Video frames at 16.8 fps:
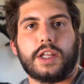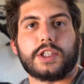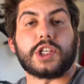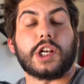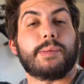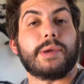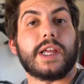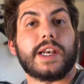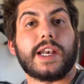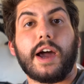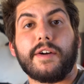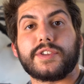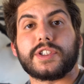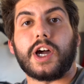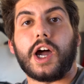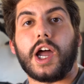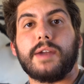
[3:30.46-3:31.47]
It's going to be enough
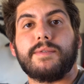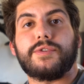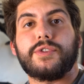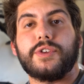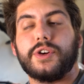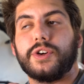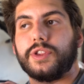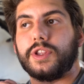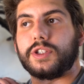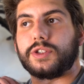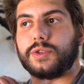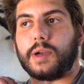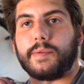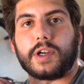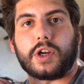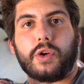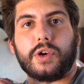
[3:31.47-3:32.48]
time for the
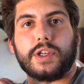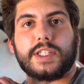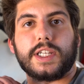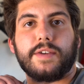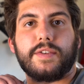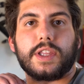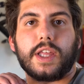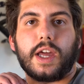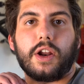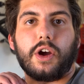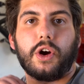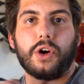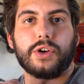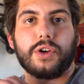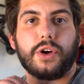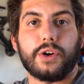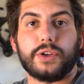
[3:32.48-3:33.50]
ceramic coating to give it that
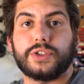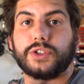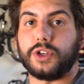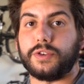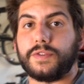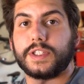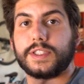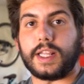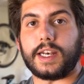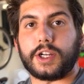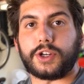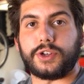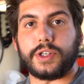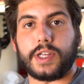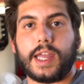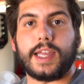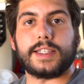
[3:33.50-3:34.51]
hard surface that it
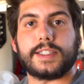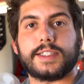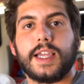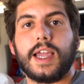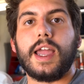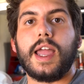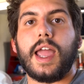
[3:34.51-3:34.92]
creates.